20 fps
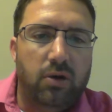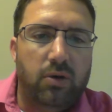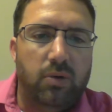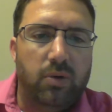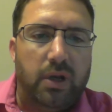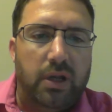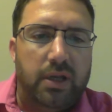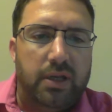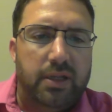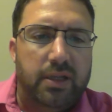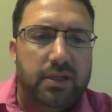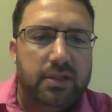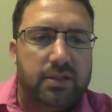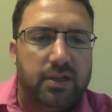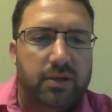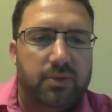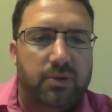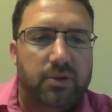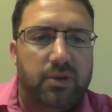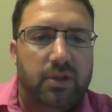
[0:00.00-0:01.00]
what I did is
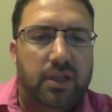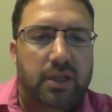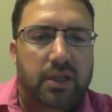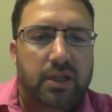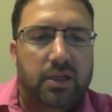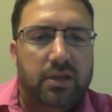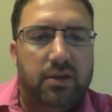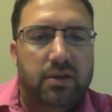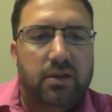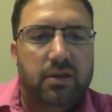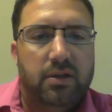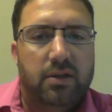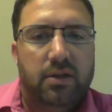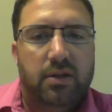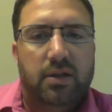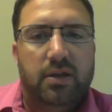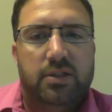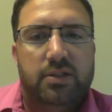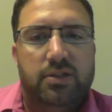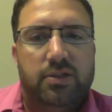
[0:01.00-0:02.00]
I went in
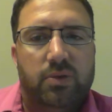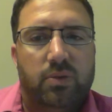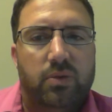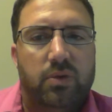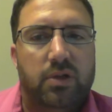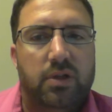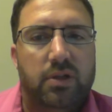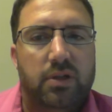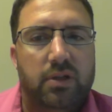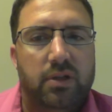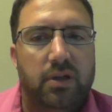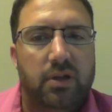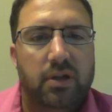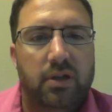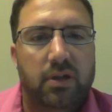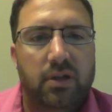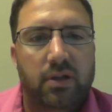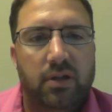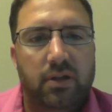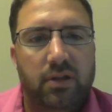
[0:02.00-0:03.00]
and I sorted
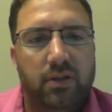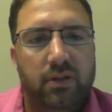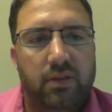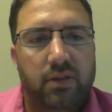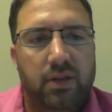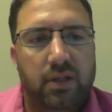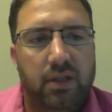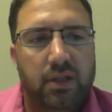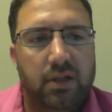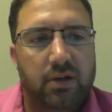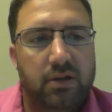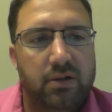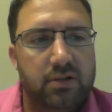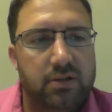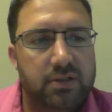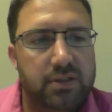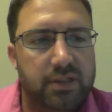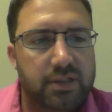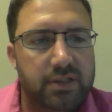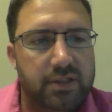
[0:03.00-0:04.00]
the
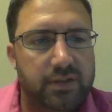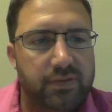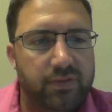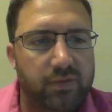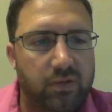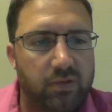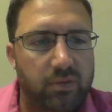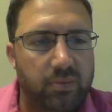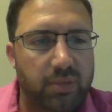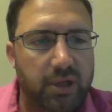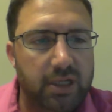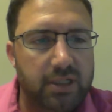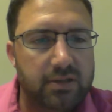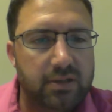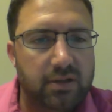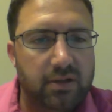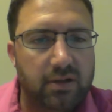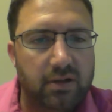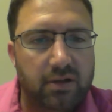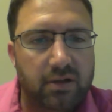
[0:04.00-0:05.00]
164 based
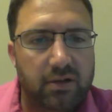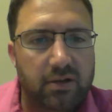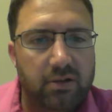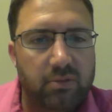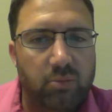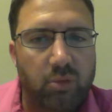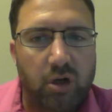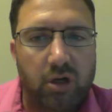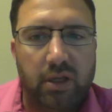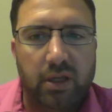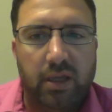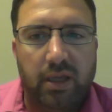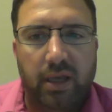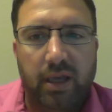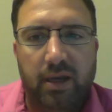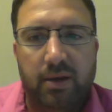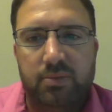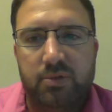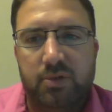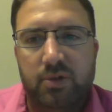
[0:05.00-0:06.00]
on market
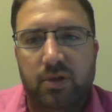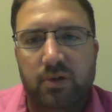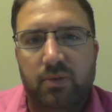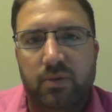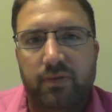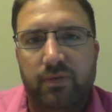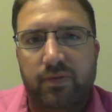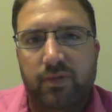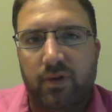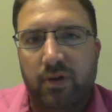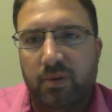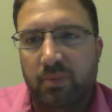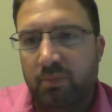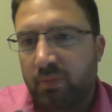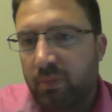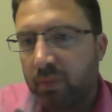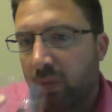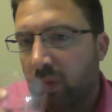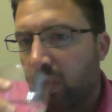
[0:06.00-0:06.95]
cap. So I went from